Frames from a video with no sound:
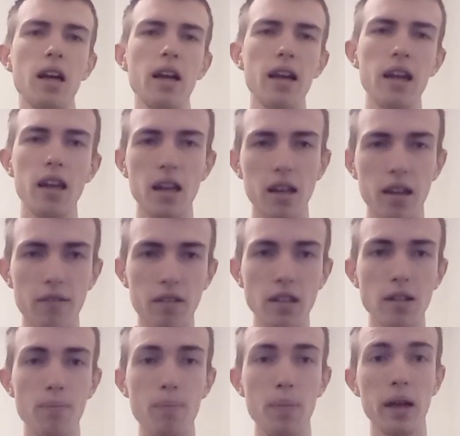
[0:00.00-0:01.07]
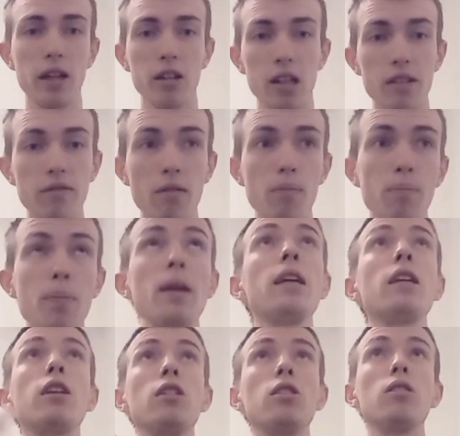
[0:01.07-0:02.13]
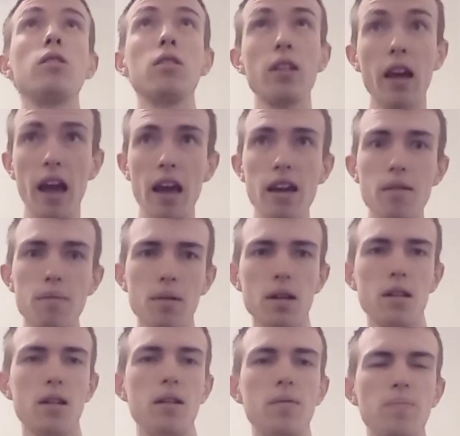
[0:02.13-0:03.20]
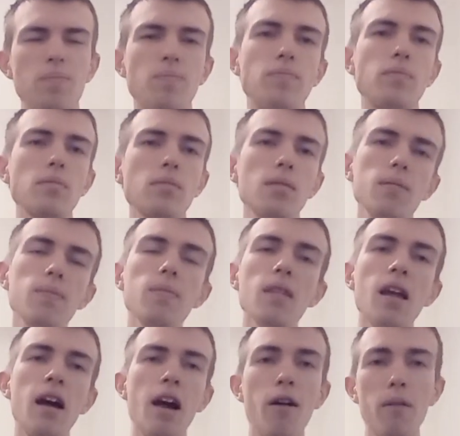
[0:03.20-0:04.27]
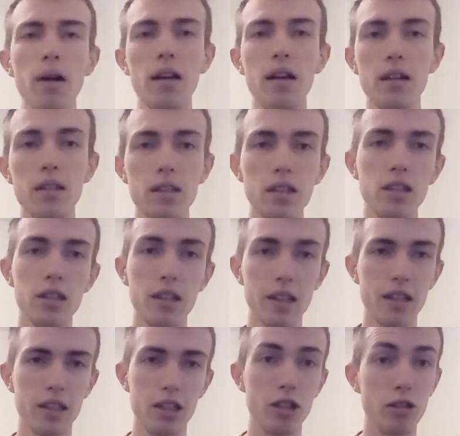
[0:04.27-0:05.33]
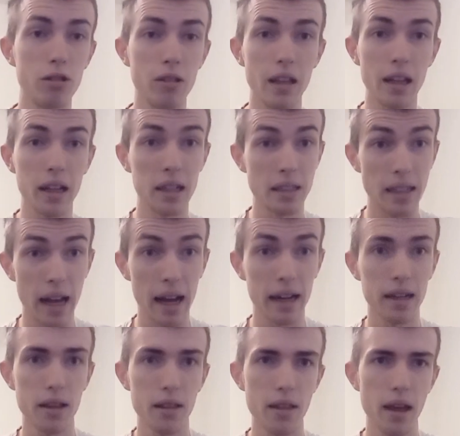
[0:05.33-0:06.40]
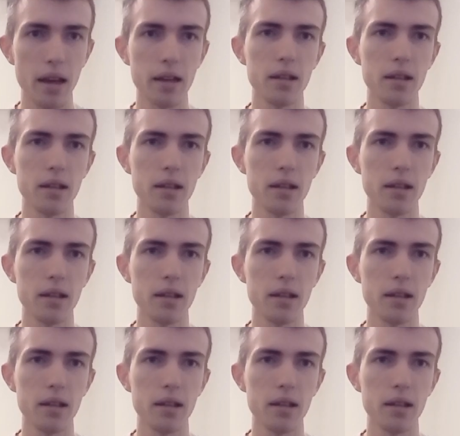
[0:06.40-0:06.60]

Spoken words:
And if it's a bigger, even bigger game, I want to do the exact thing.